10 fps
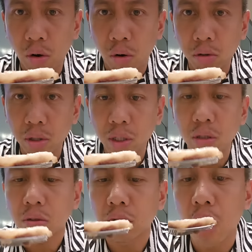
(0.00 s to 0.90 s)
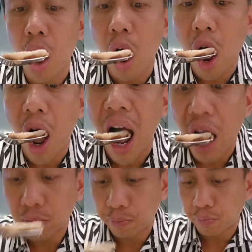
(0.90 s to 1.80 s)
Holy.
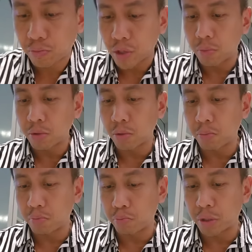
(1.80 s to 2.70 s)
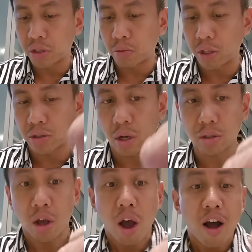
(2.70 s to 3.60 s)
I'm gonna mix it with the
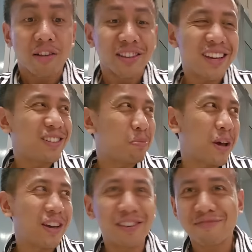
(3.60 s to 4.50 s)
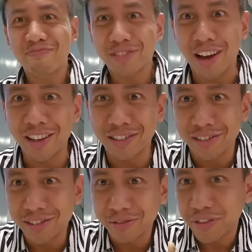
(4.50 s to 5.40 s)
sauce. Thanks, babe. Guys,
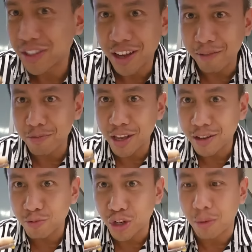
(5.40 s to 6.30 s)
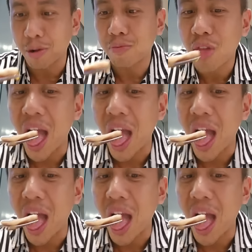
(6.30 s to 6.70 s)
I'm getting double.